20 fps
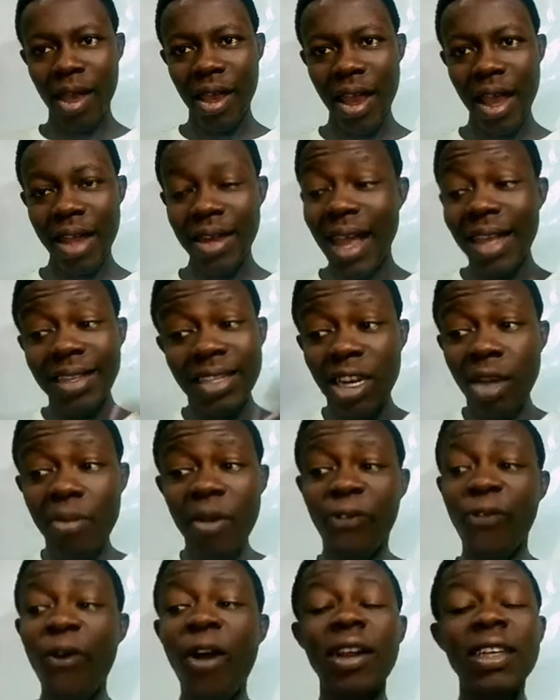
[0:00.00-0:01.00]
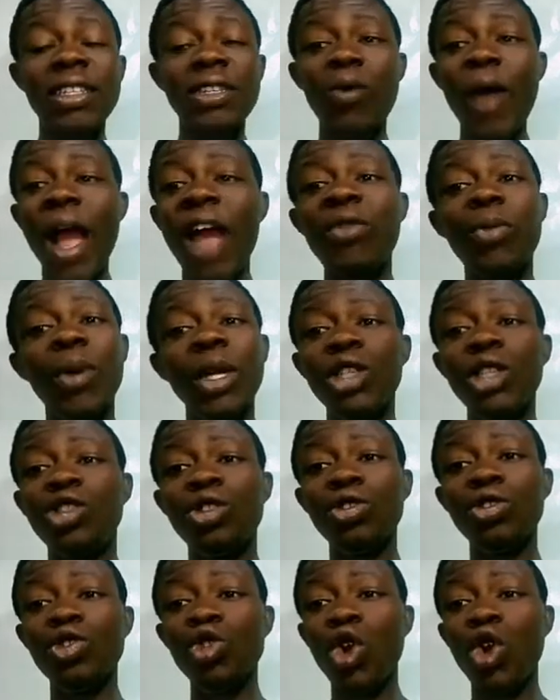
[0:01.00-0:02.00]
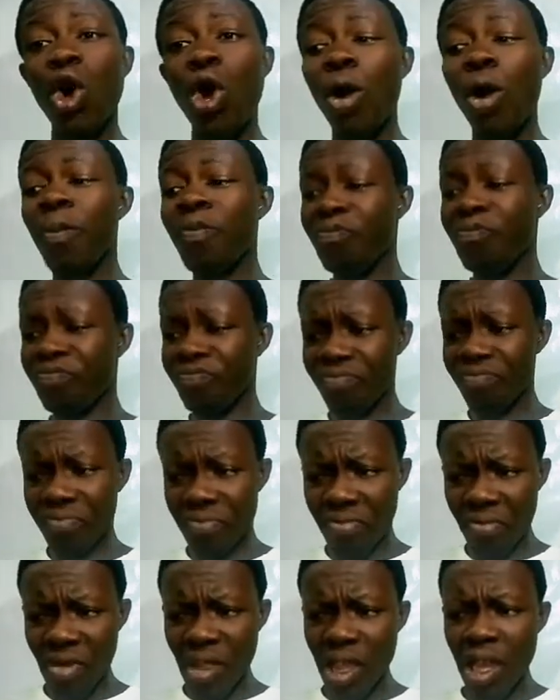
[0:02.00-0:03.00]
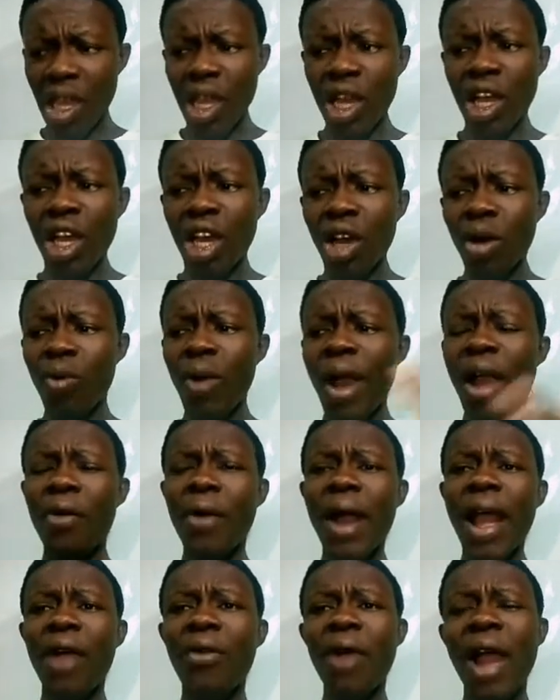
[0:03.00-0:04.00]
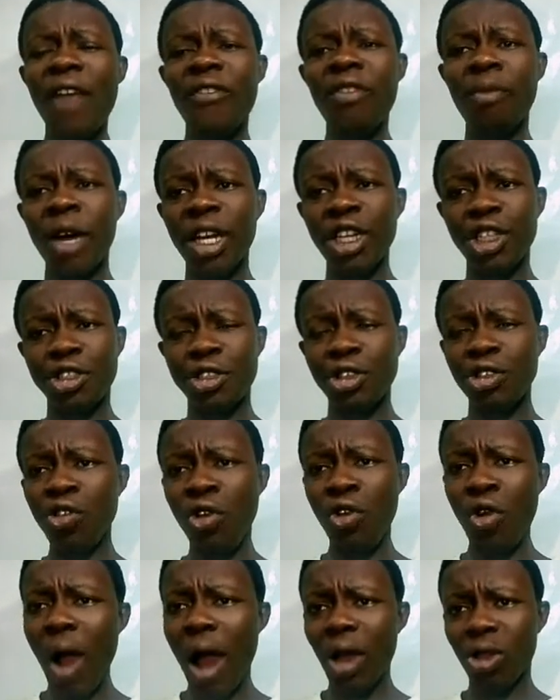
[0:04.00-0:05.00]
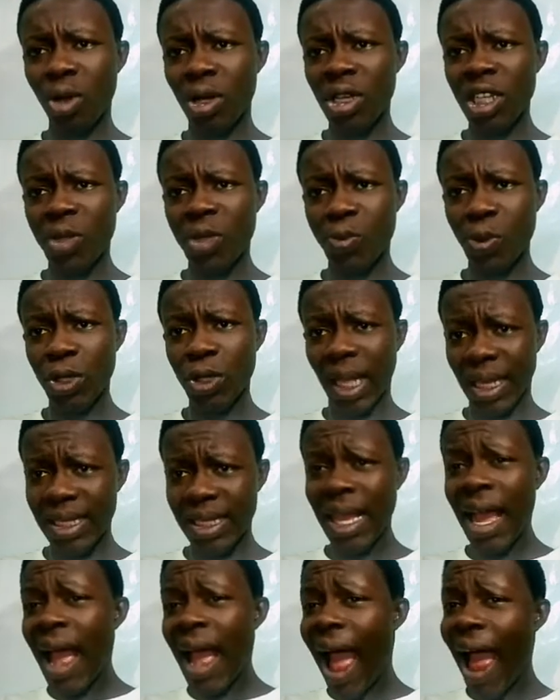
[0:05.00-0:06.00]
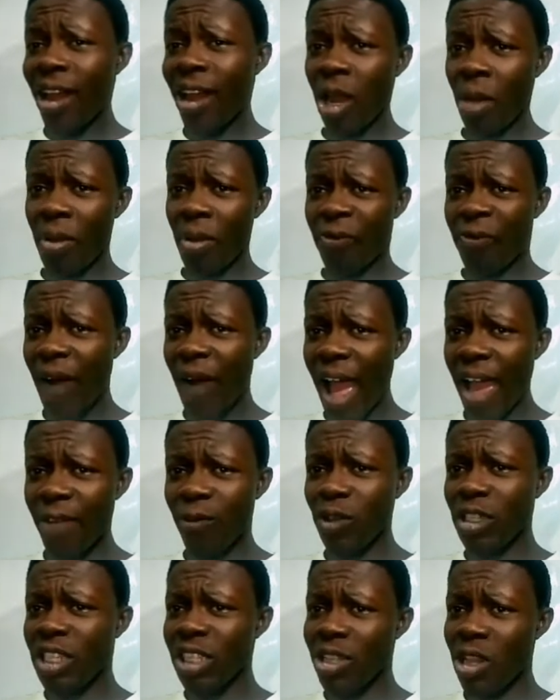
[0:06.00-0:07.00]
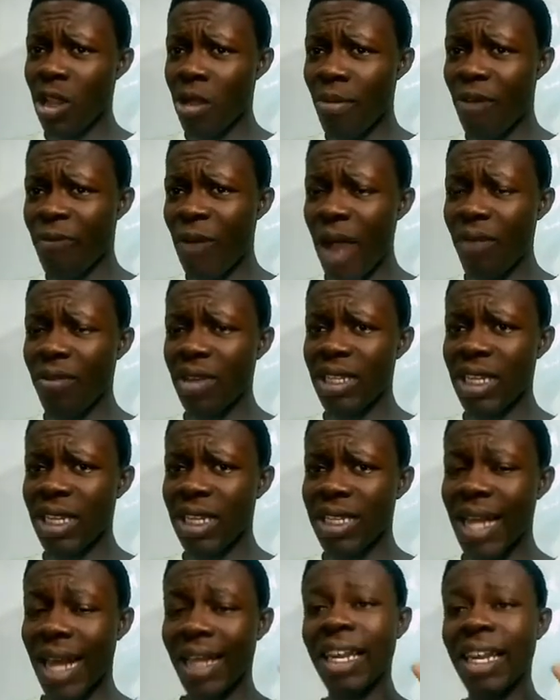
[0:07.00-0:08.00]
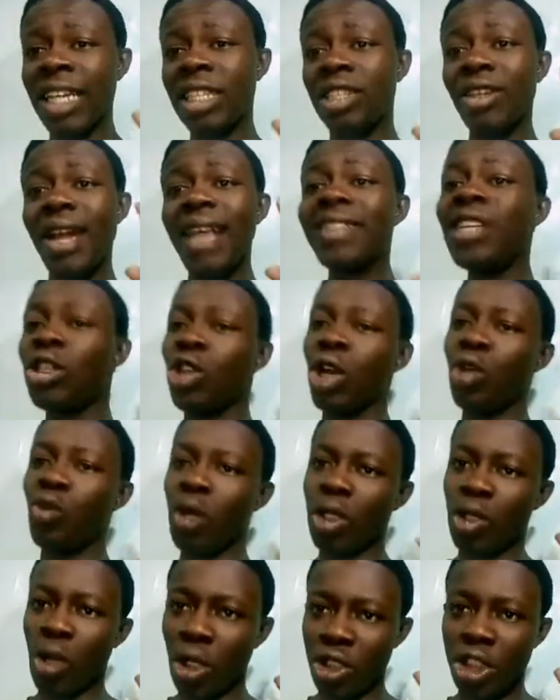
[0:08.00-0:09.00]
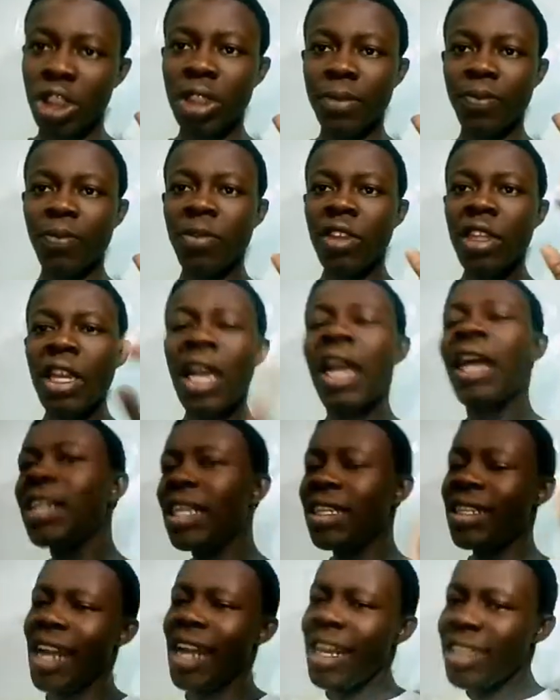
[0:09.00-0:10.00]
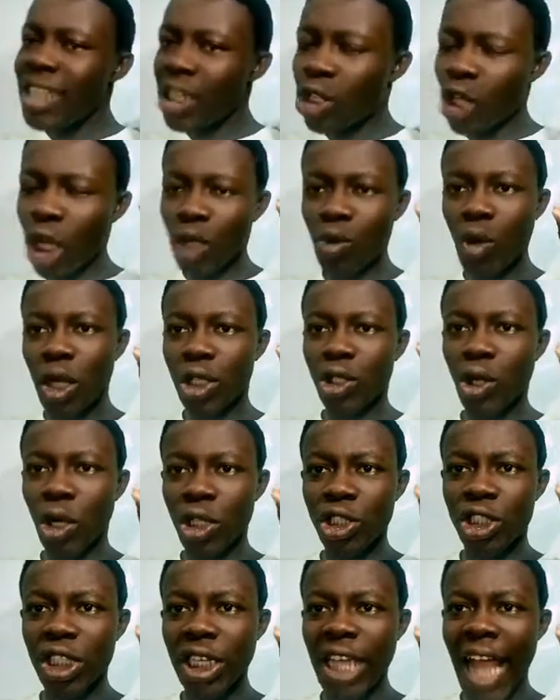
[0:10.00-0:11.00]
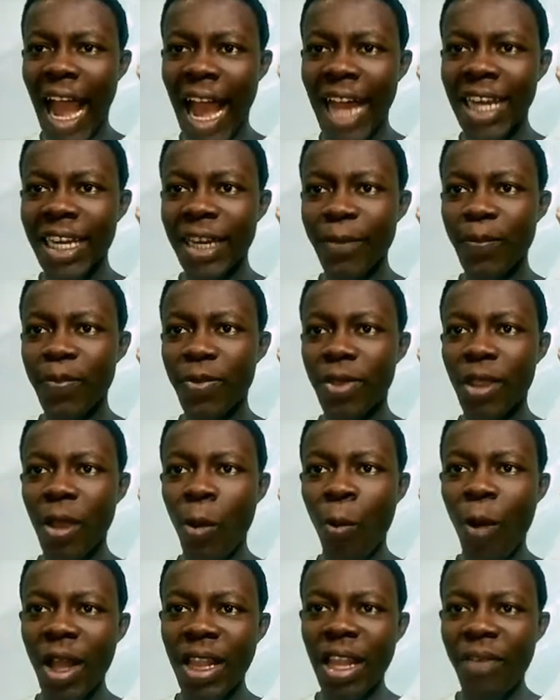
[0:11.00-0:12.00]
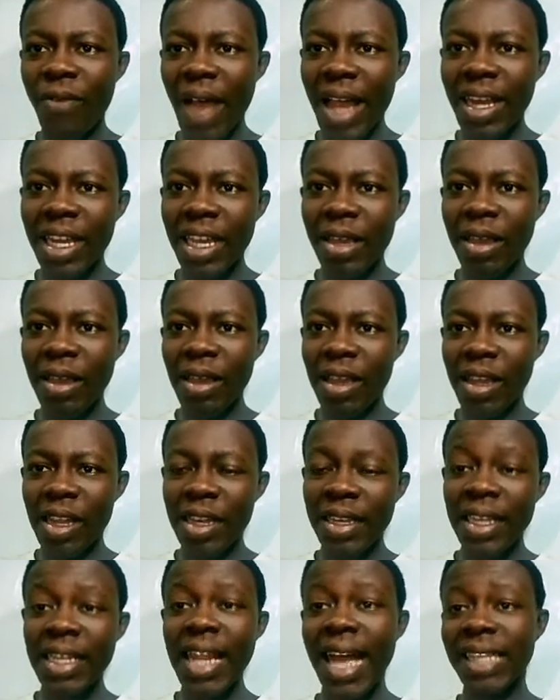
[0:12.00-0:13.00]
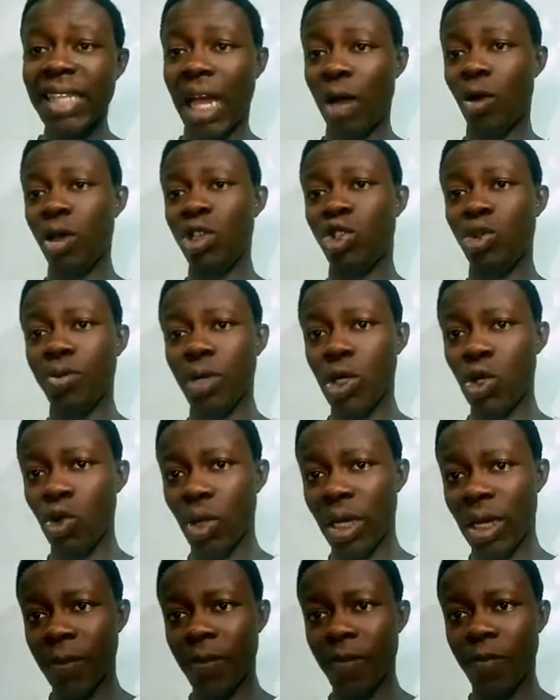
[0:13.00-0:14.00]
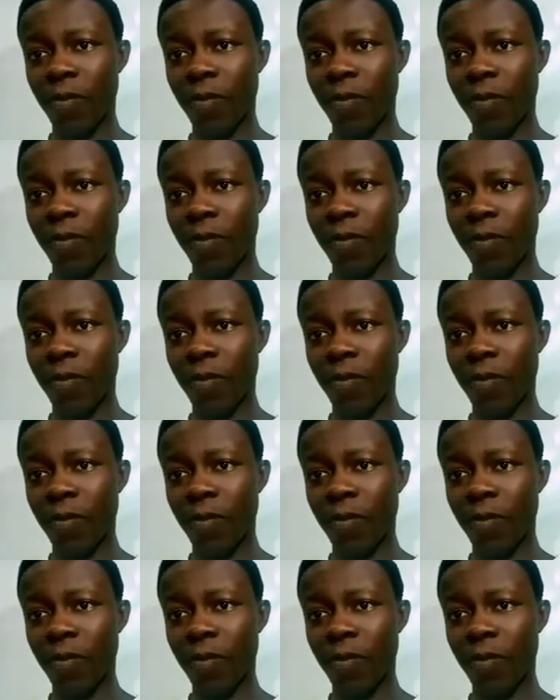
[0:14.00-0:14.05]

And that's the number 4 reason why everybody should go, why everybody should go out on this protest. And number 5, which is the number 5 reason, is that Nigeria is a third world country. Nigeria is a third world country, and whatever the leaders are going to be doing,